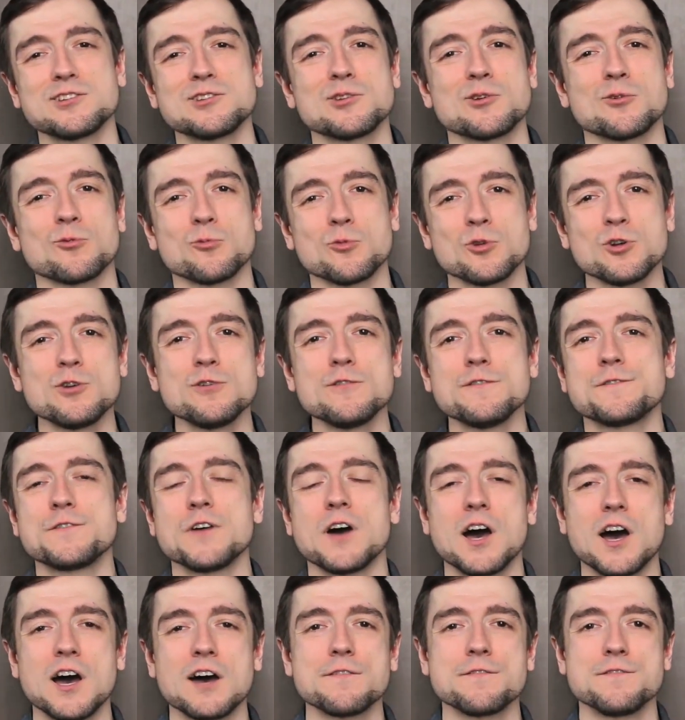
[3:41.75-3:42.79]
to the roof
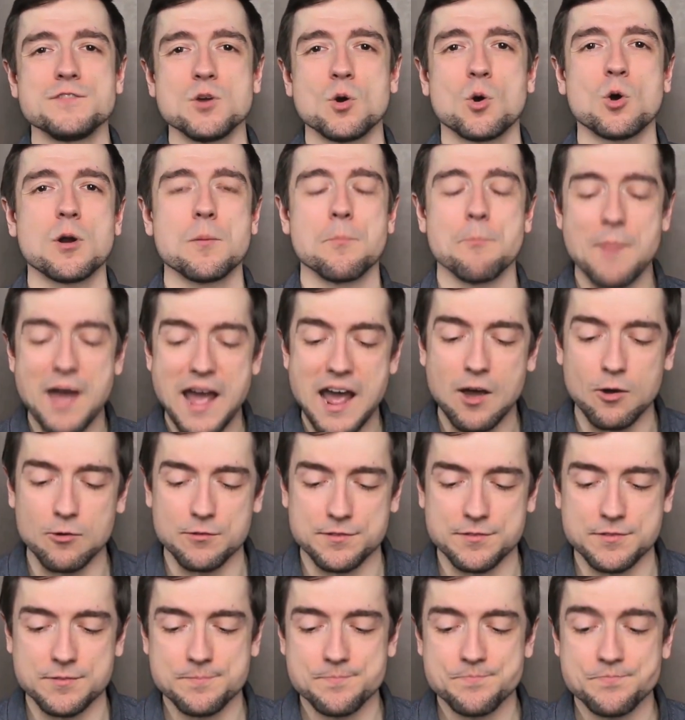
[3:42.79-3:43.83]
of your
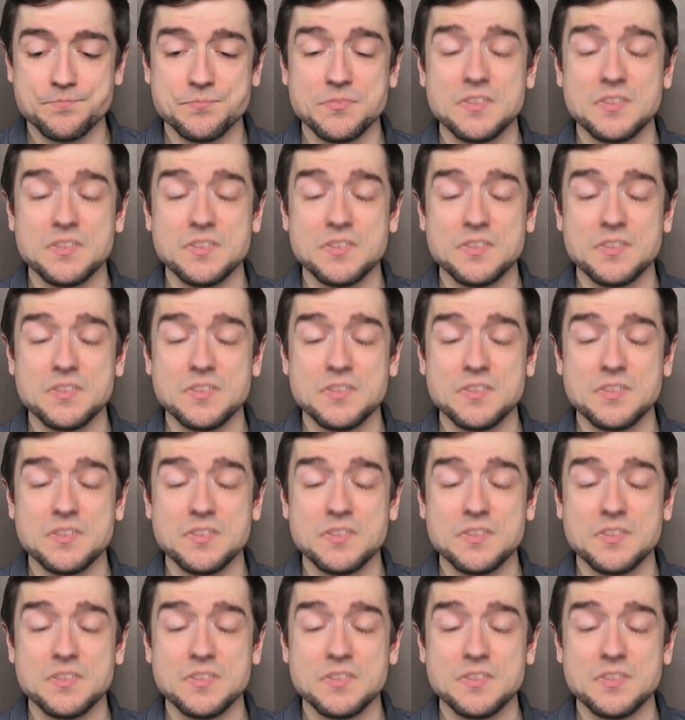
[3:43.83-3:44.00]
mouth.